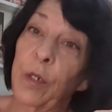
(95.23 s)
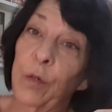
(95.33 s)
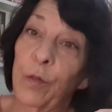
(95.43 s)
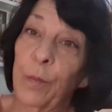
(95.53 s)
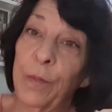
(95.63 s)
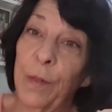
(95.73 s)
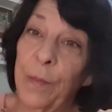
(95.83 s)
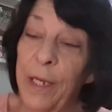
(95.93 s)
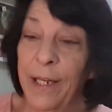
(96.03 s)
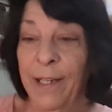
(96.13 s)
use them
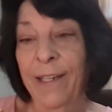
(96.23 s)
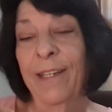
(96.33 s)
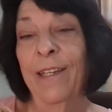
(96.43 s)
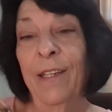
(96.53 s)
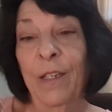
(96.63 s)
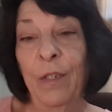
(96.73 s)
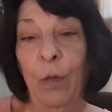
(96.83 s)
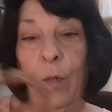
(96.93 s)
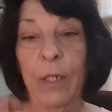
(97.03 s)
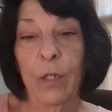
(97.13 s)
someday.
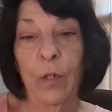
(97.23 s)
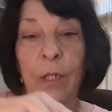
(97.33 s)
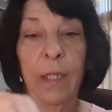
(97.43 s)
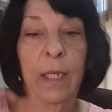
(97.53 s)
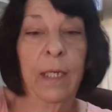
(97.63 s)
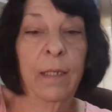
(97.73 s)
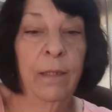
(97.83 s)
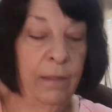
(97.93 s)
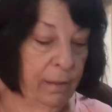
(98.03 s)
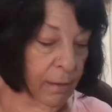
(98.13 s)
So I took these,